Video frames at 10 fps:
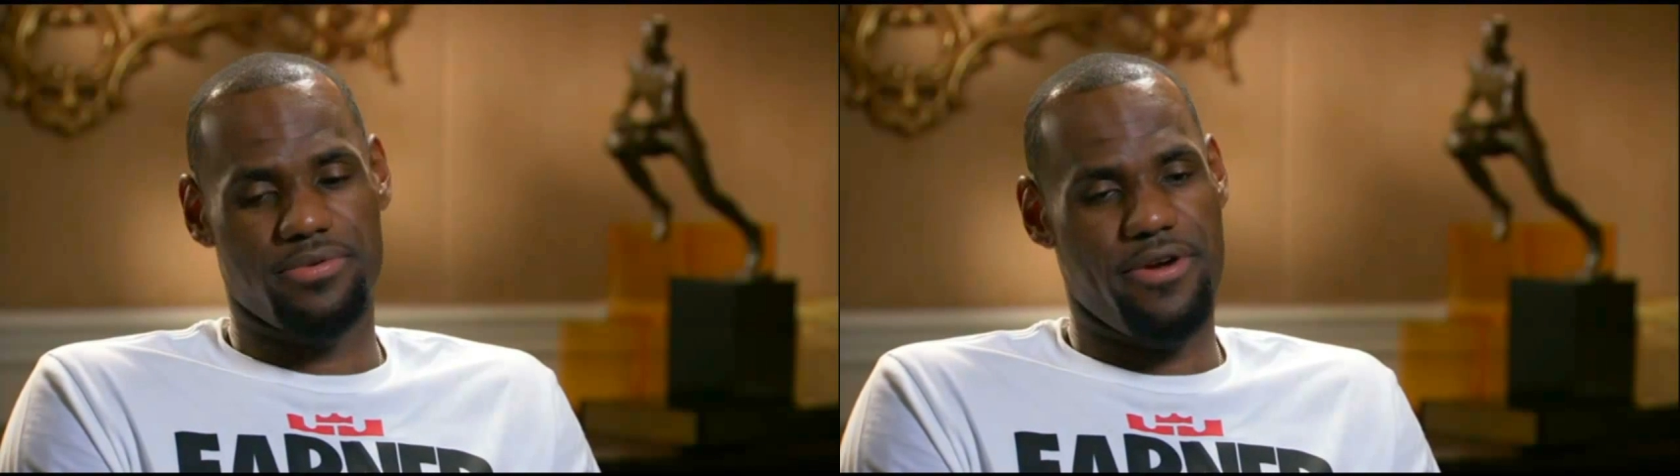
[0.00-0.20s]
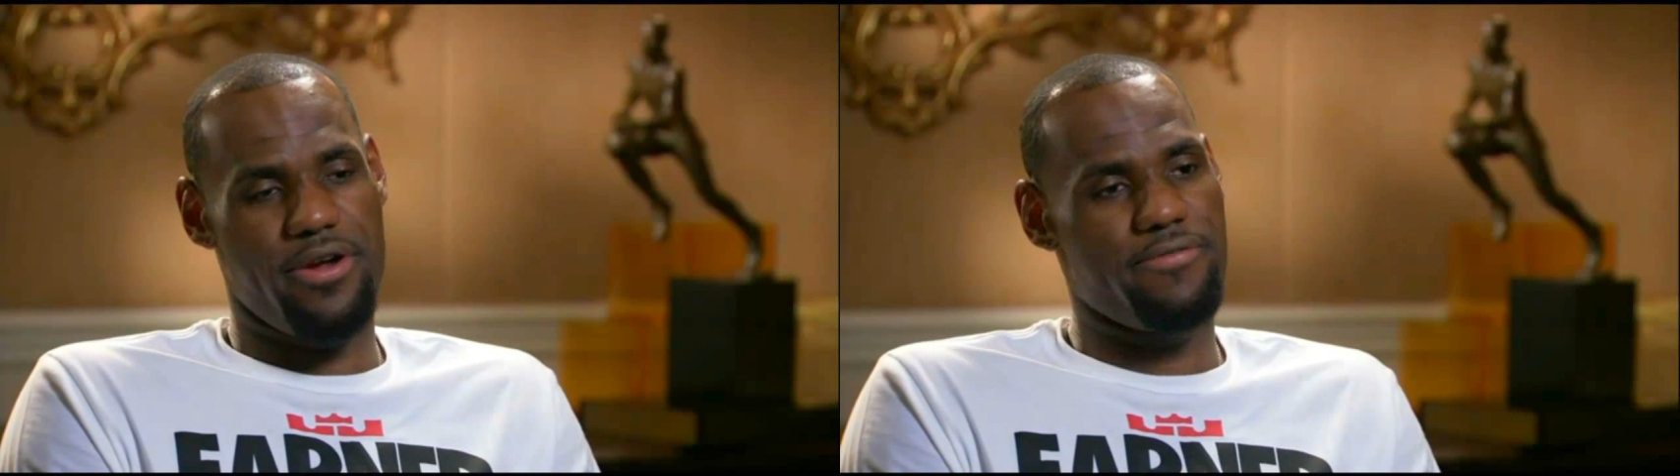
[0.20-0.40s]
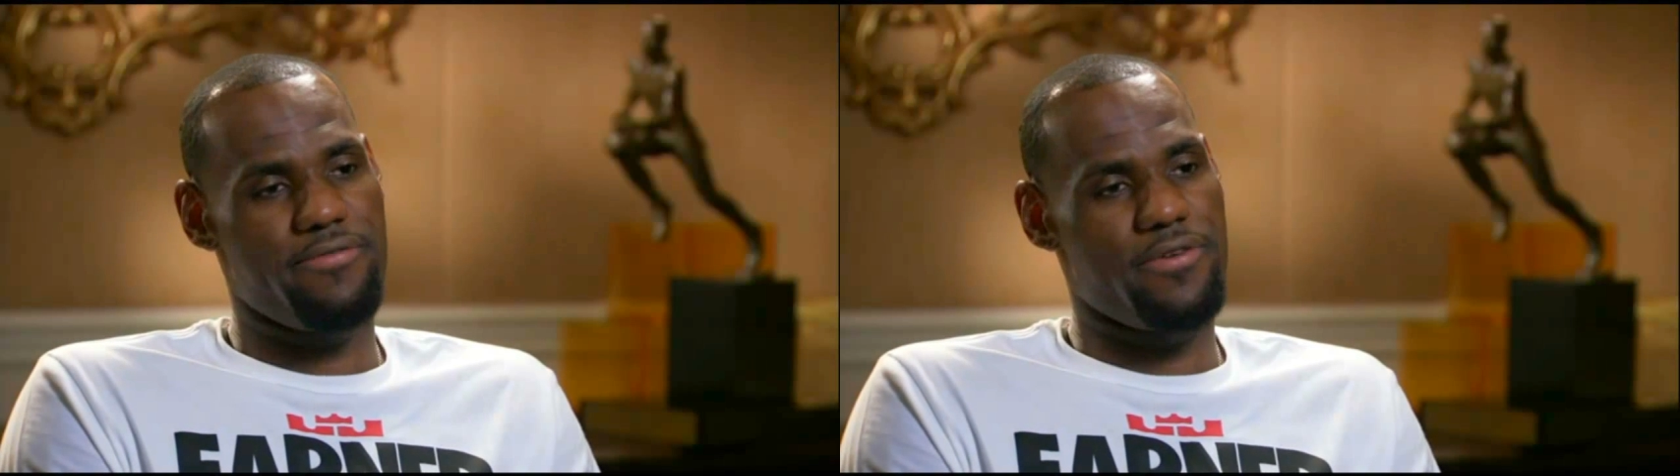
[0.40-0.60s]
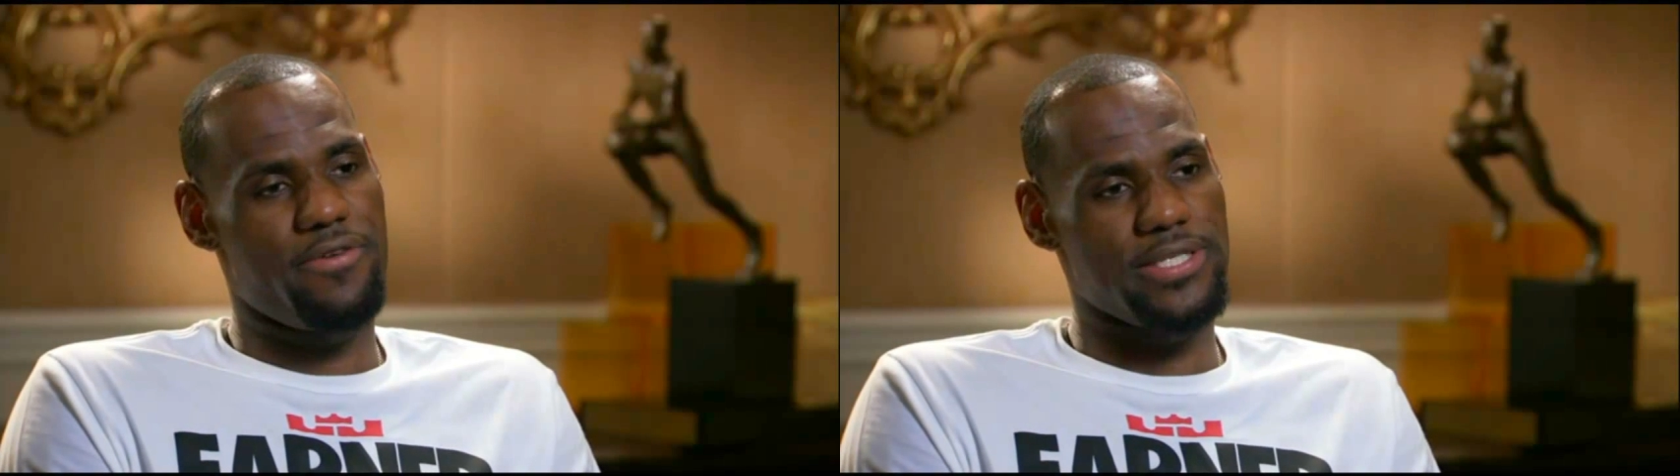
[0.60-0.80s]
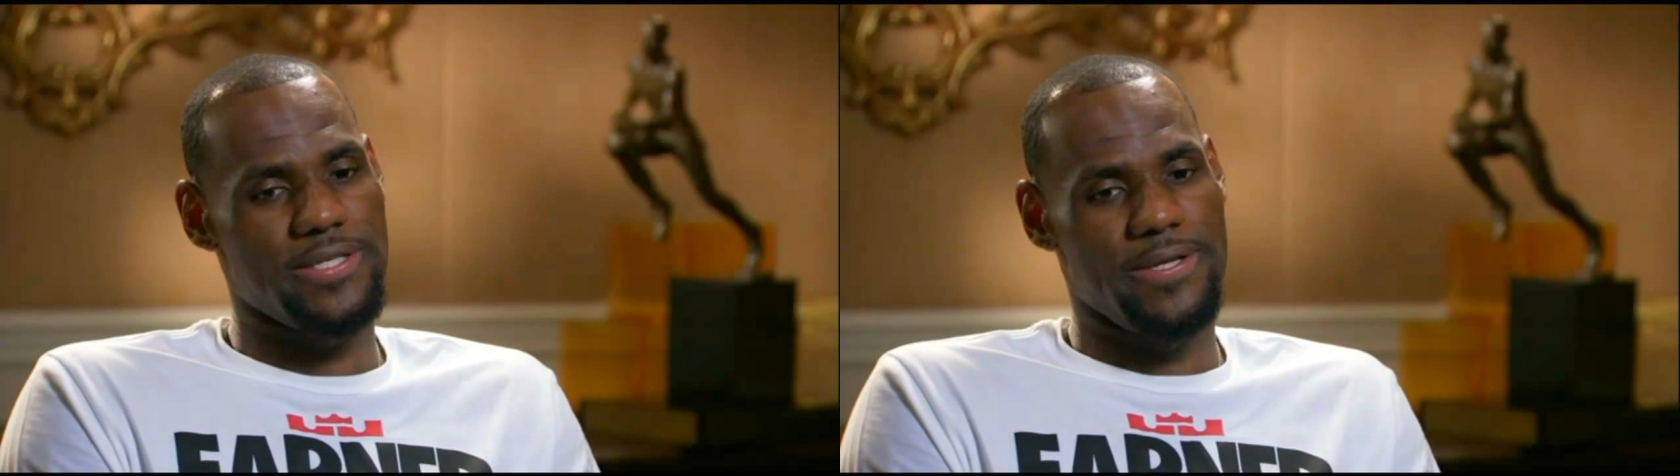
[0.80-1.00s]
I was
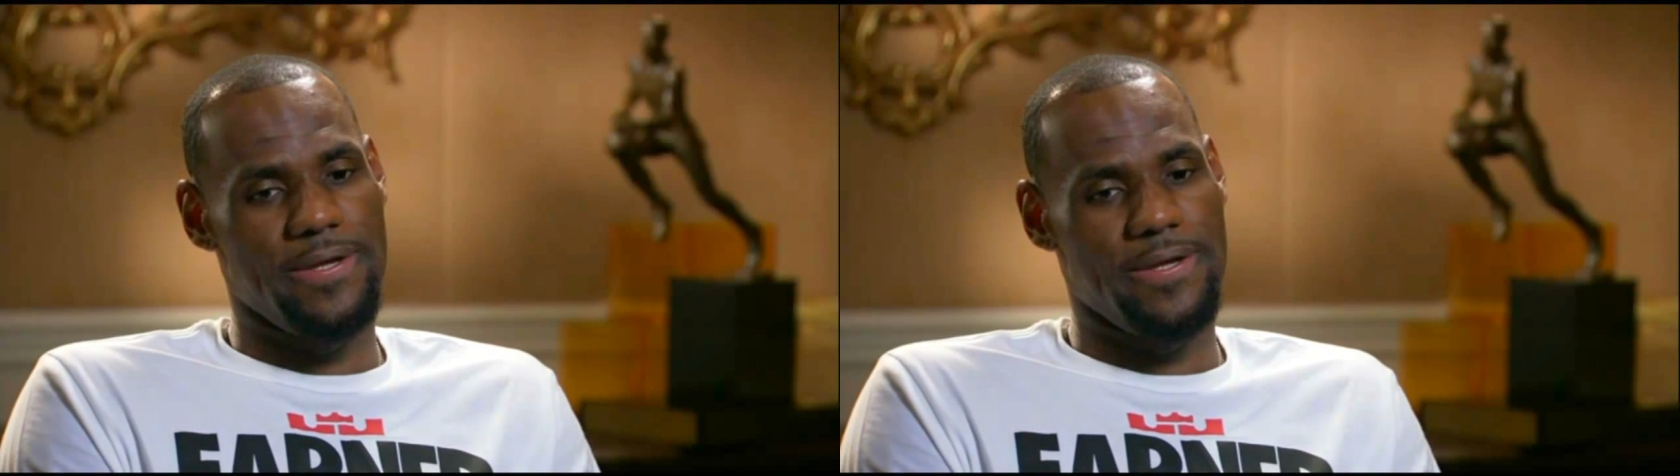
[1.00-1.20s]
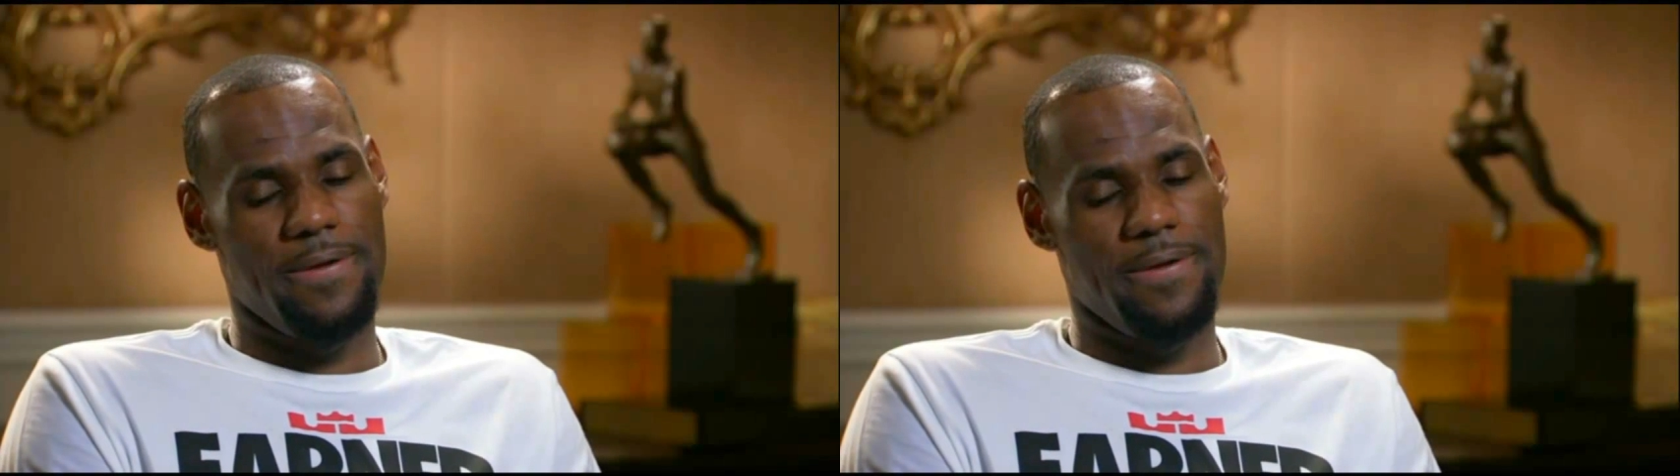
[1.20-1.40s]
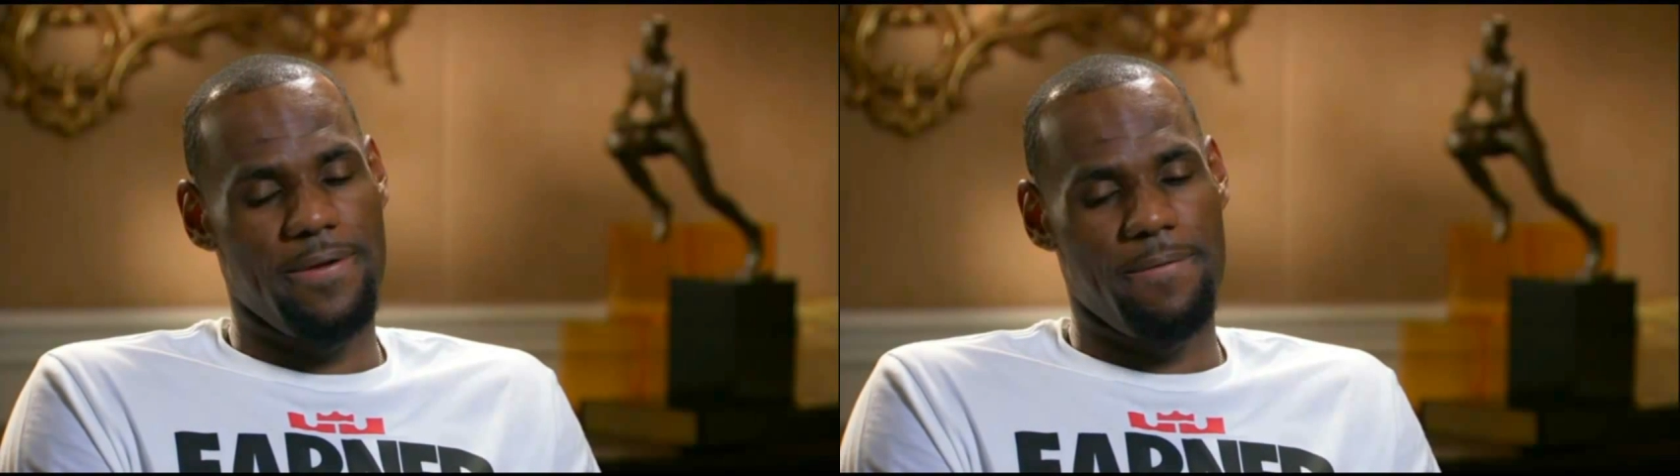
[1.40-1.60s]
very focused.